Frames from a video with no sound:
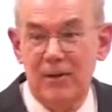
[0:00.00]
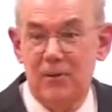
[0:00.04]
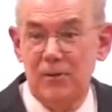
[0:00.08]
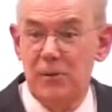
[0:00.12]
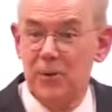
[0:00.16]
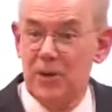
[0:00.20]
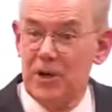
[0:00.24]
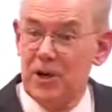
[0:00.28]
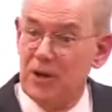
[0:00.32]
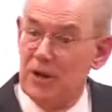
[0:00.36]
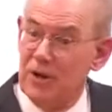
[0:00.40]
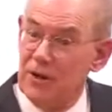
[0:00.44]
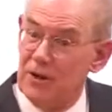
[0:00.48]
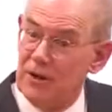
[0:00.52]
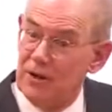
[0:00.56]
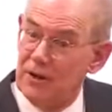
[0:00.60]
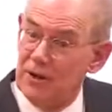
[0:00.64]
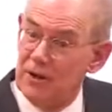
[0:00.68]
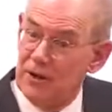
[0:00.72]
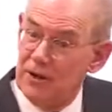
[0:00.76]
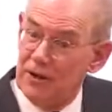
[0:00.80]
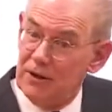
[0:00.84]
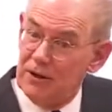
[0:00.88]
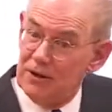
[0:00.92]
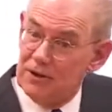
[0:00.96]
When you
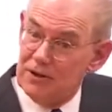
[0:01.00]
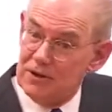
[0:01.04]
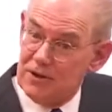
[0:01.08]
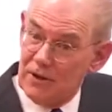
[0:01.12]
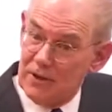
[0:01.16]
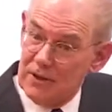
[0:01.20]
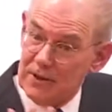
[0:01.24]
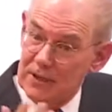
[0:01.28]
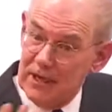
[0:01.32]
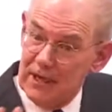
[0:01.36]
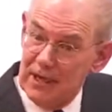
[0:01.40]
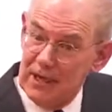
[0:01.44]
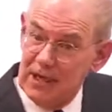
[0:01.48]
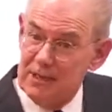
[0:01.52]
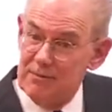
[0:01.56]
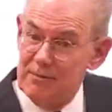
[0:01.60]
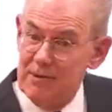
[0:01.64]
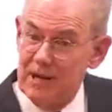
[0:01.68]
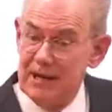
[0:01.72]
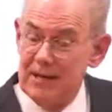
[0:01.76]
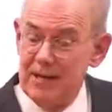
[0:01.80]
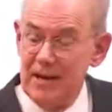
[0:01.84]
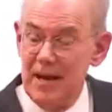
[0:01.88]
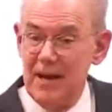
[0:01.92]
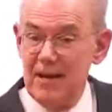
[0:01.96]
start thinking
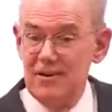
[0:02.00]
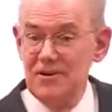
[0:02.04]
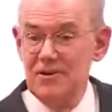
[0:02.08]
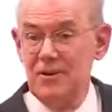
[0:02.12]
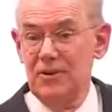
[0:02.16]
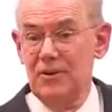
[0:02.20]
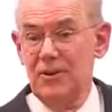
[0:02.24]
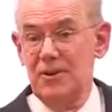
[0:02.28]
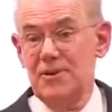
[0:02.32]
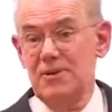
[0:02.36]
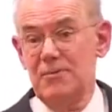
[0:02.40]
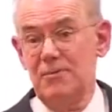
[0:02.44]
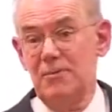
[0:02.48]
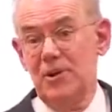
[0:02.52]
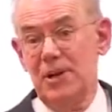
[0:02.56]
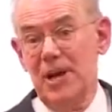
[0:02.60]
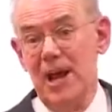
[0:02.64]
about nationalism,